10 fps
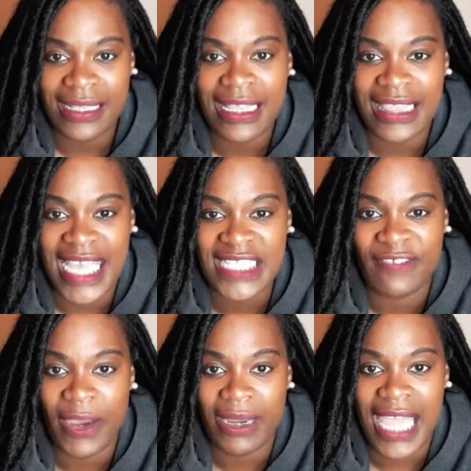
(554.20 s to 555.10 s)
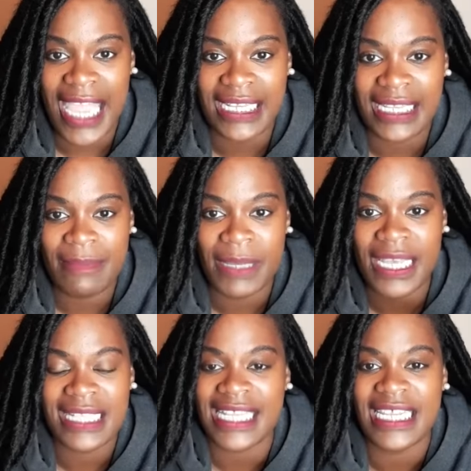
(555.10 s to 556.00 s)
That's very likely
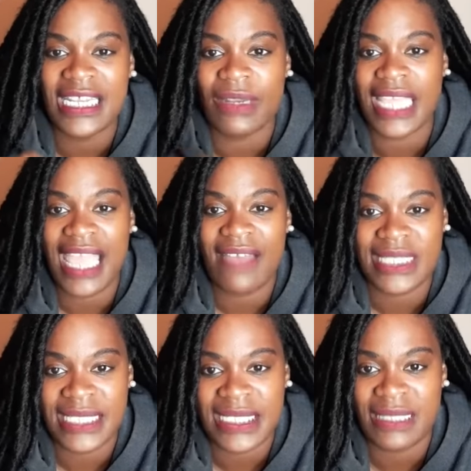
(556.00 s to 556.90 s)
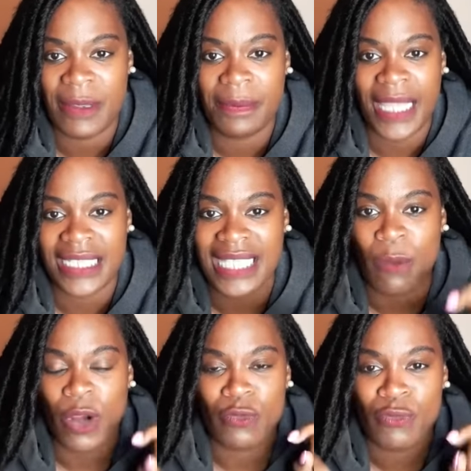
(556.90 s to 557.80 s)
because I didn't really have a system in place. I
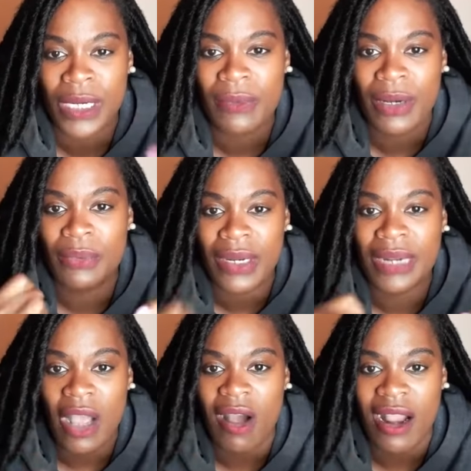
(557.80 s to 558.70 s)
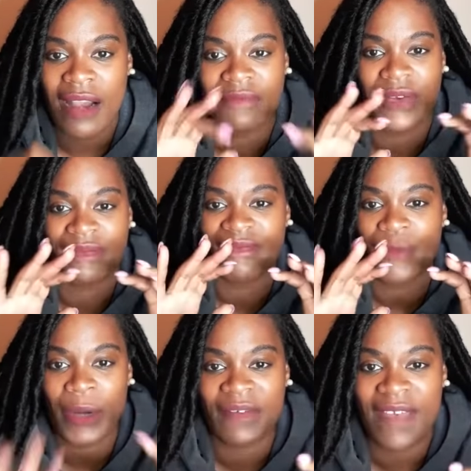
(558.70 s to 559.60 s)
worked really, really, really hard for
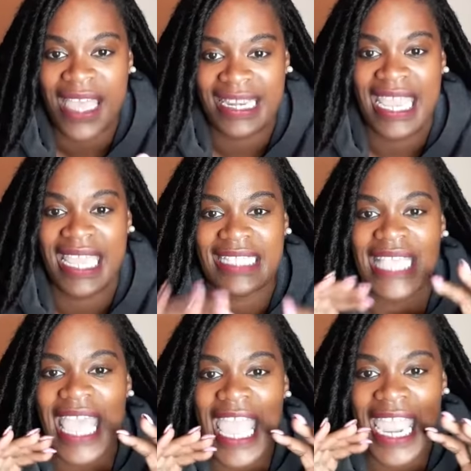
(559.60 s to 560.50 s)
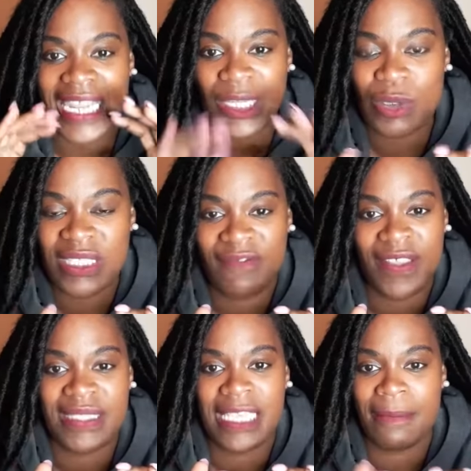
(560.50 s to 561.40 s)
45 days at losing
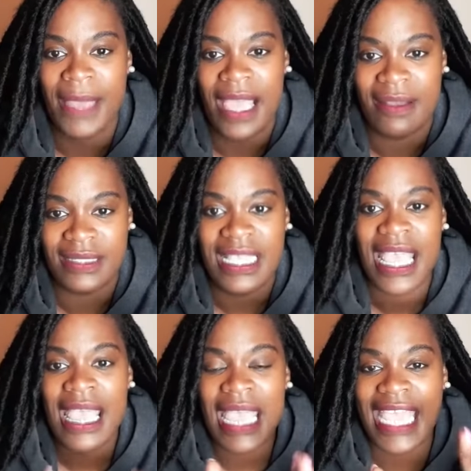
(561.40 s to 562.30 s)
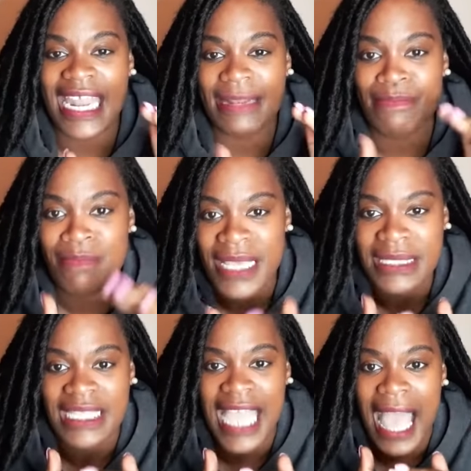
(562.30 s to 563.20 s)
15 pounds. And I
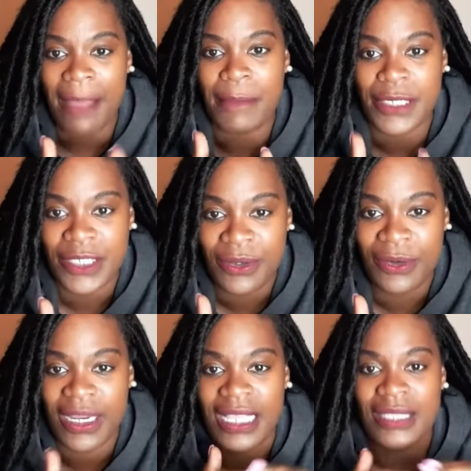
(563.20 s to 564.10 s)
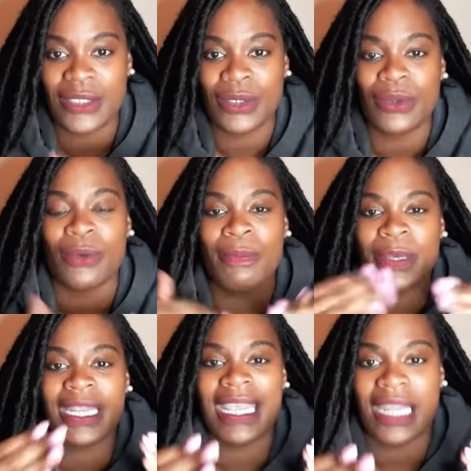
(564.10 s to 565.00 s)
missed the opportunity to
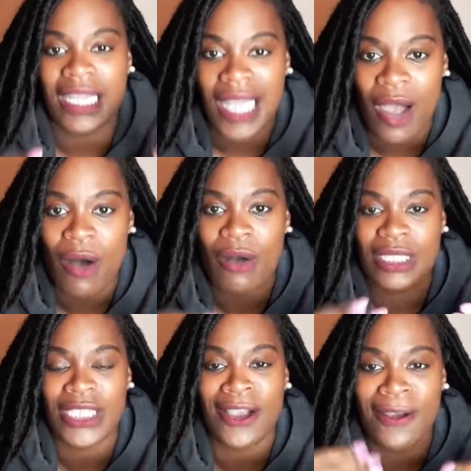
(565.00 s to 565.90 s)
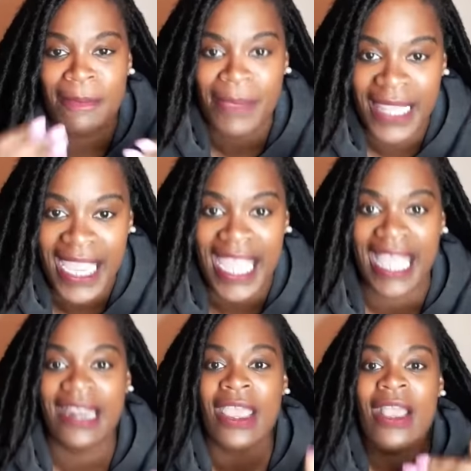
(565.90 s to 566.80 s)
put in a long-term
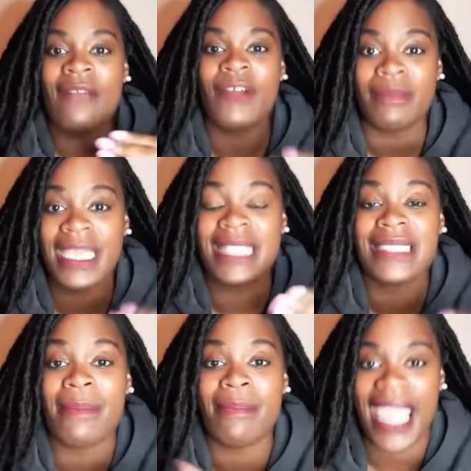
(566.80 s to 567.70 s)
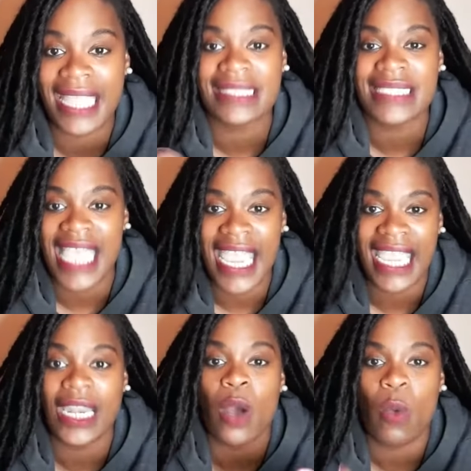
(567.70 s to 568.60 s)
plan for me to
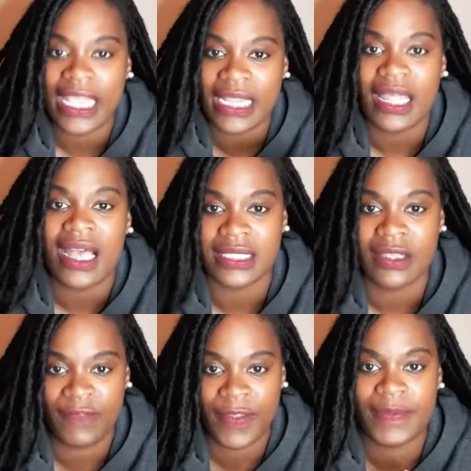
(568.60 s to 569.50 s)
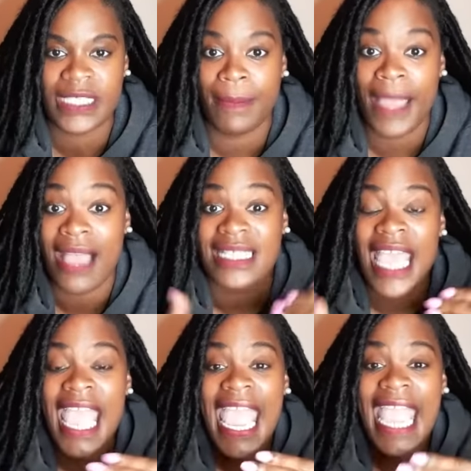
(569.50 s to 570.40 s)
maintain a weight loss of 15 pounds
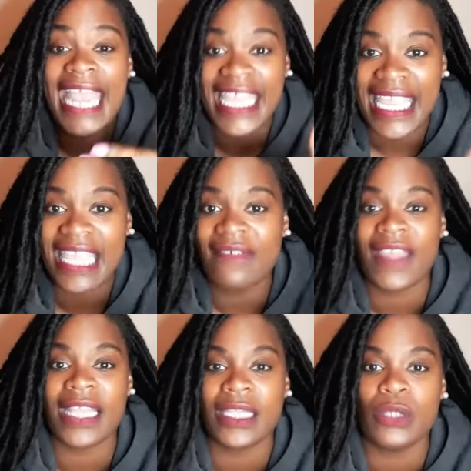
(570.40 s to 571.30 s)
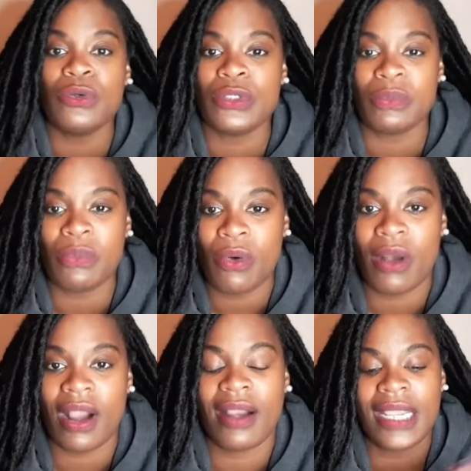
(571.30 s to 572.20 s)
and even lose
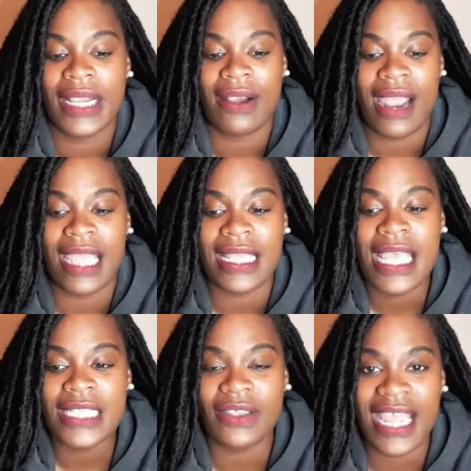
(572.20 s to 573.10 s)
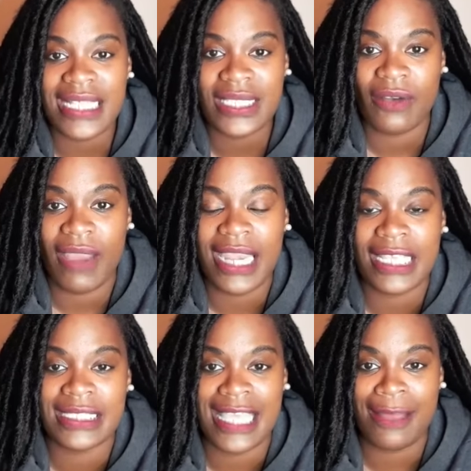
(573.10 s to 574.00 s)
more, right? So that's a great
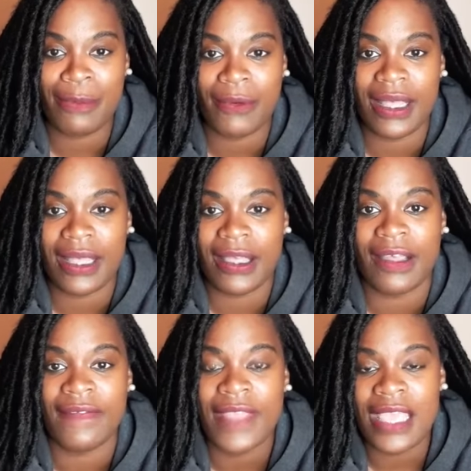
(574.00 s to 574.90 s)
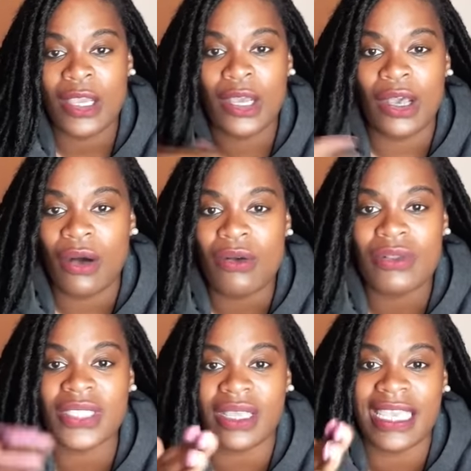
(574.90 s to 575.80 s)
example of
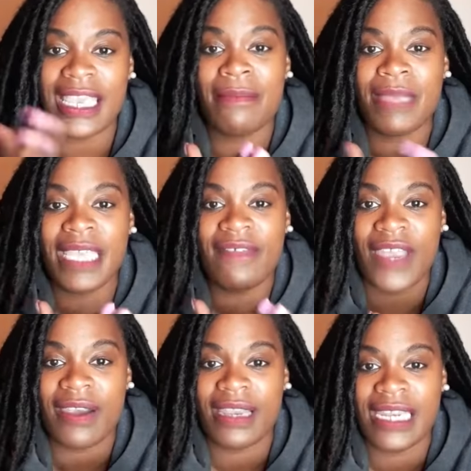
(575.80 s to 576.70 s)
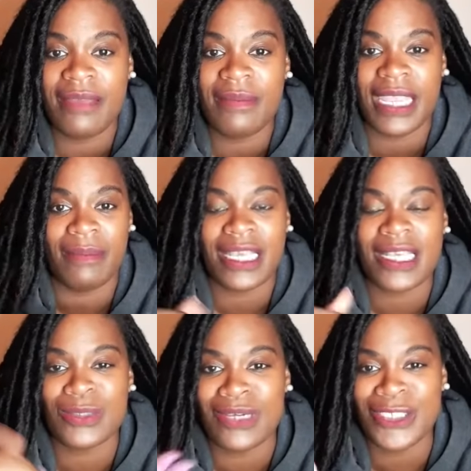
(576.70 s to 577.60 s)
goals can be very limiting
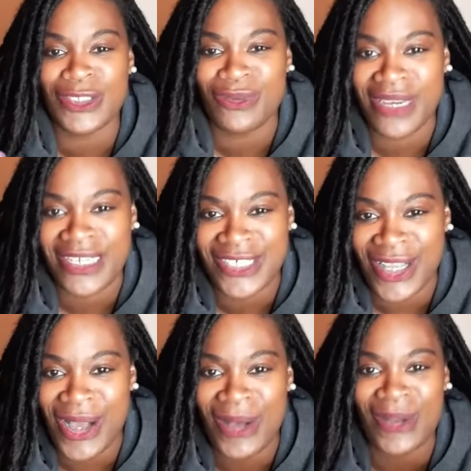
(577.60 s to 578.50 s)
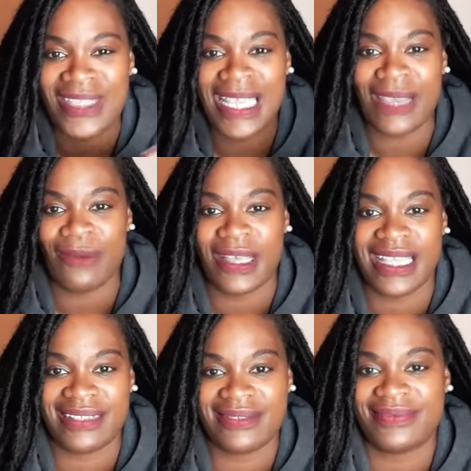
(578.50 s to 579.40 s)
because once you reach a goal, then what?